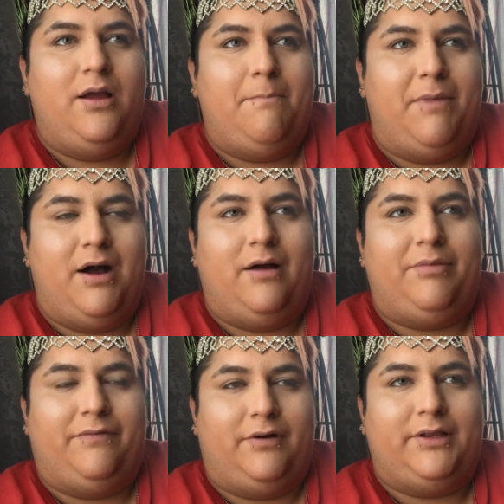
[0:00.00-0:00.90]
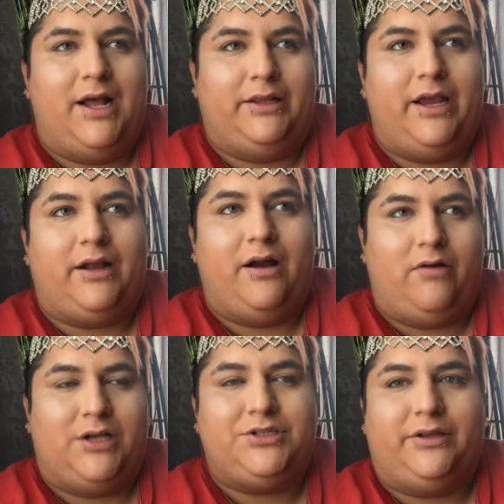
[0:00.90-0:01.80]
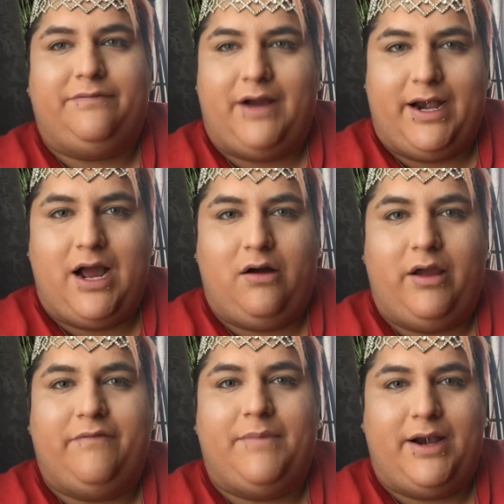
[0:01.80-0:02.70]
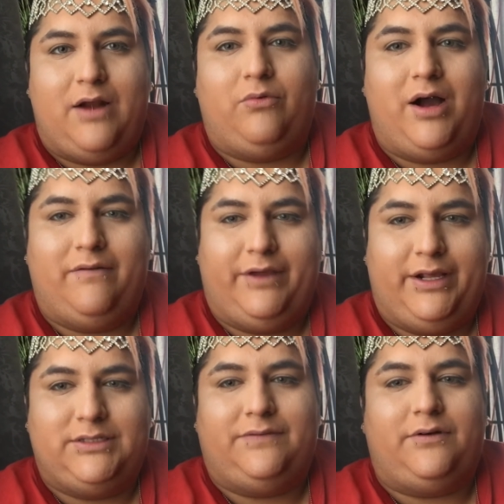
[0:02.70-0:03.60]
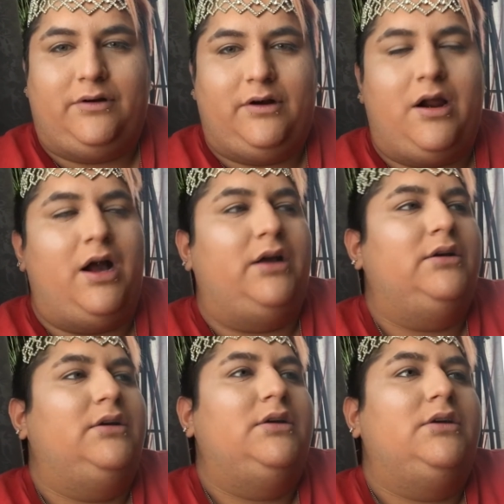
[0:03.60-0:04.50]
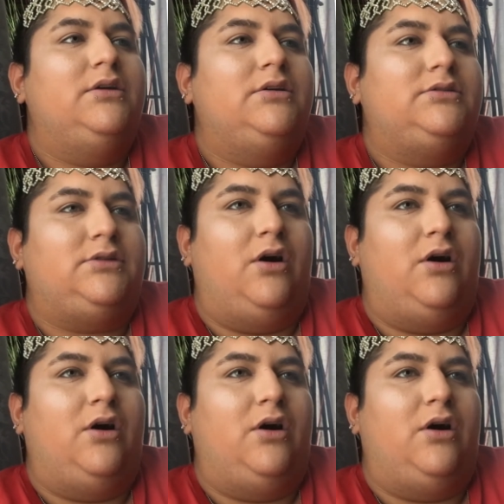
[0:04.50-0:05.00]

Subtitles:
But before that, like, I'll actually find out if my dad will have a quince for her or not. So